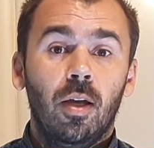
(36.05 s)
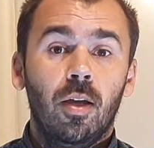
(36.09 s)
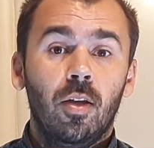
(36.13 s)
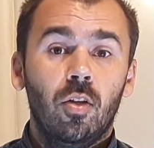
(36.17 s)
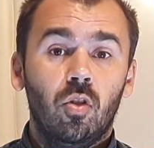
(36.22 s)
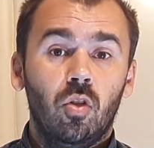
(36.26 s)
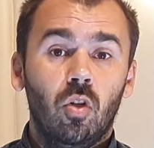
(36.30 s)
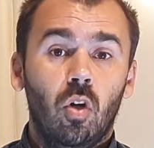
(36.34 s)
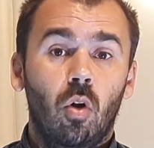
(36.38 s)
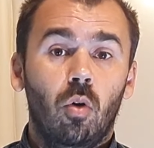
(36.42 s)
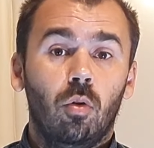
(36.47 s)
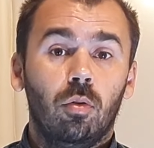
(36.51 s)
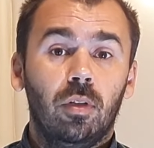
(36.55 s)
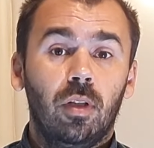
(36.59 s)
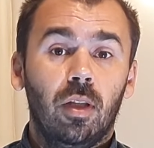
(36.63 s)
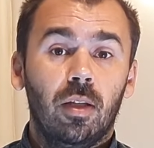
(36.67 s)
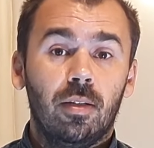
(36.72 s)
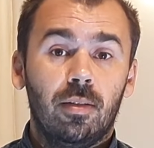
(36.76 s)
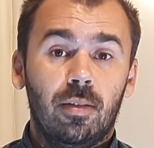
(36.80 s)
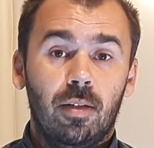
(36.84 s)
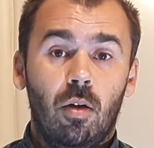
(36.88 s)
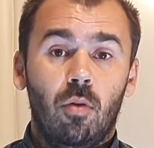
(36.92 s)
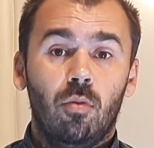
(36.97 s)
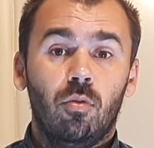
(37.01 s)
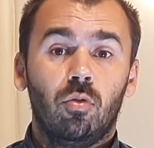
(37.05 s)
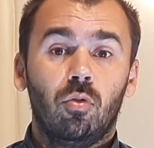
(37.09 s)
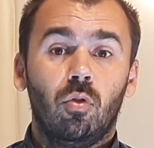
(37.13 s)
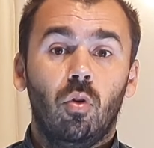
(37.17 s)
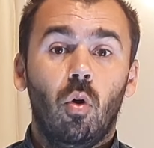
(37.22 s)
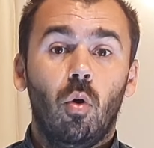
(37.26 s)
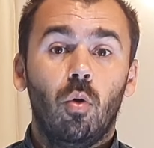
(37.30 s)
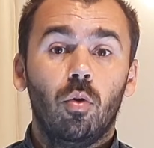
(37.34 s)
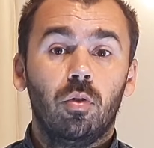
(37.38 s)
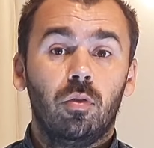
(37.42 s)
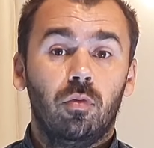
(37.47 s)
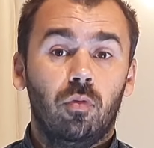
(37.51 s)
so the sound
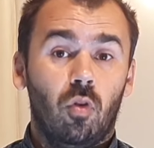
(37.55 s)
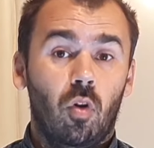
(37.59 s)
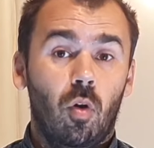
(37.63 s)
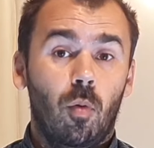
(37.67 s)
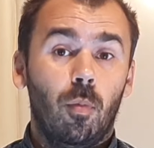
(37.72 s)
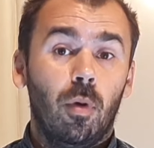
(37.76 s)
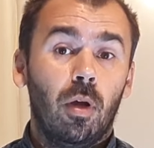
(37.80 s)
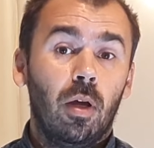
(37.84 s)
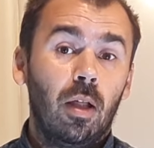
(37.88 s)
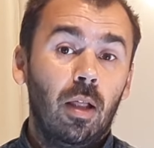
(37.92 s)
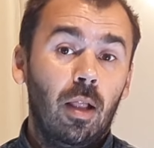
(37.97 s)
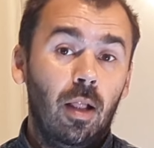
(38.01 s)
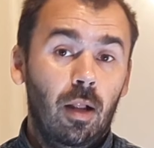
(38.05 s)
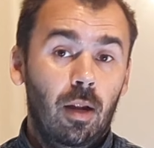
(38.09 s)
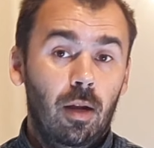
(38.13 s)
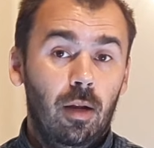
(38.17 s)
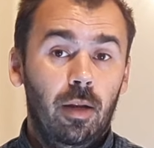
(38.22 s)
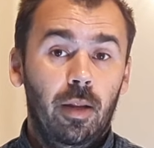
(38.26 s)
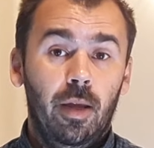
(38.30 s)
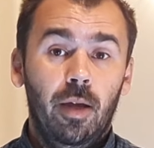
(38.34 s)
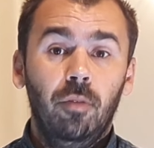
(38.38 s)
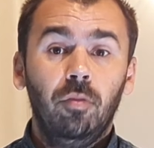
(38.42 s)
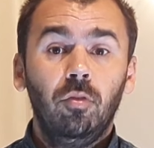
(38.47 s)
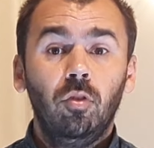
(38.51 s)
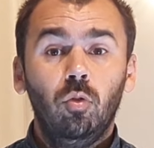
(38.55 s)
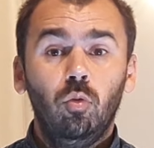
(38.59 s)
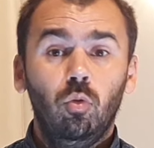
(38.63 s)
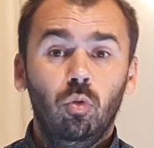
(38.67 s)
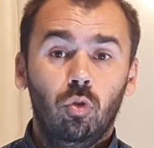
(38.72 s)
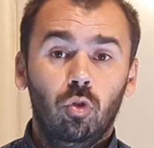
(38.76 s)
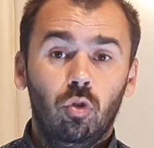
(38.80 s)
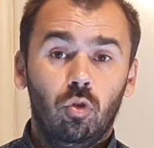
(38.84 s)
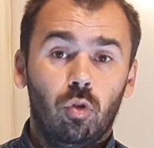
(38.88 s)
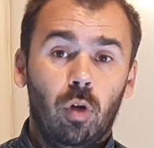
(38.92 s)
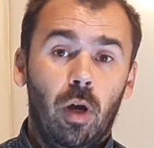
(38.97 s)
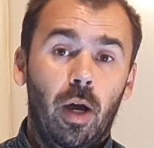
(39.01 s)
goes from left
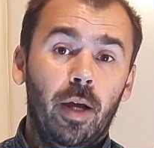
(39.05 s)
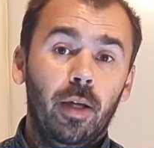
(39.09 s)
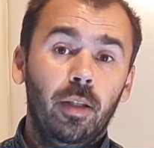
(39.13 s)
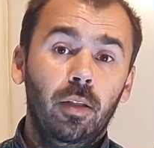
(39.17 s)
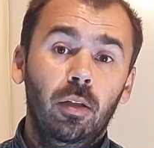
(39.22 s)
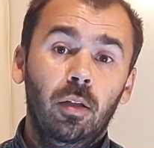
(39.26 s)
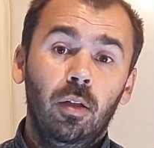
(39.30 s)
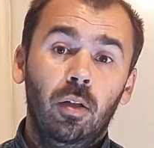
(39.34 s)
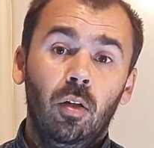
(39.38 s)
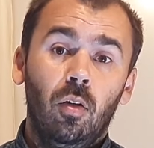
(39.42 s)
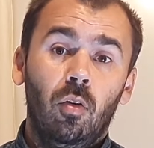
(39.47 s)
to right,